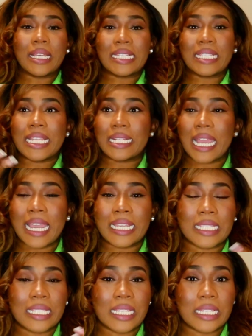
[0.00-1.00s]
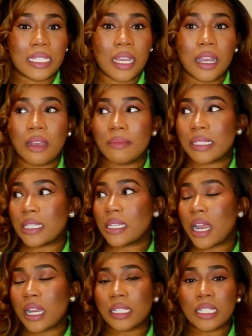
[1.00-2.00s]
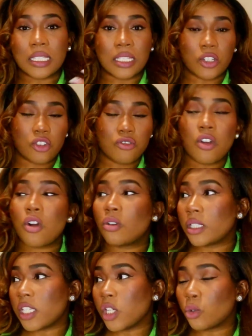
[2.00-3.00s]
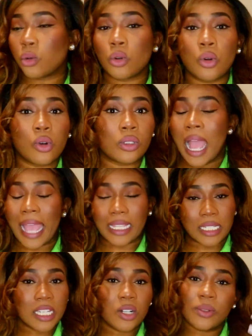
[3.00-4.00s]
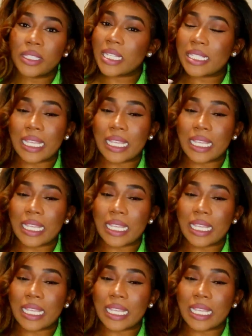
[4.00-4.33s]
Is he nice? Is he dumb? Is he ugly? Is he a troll? Is he cruel? I can deal with this.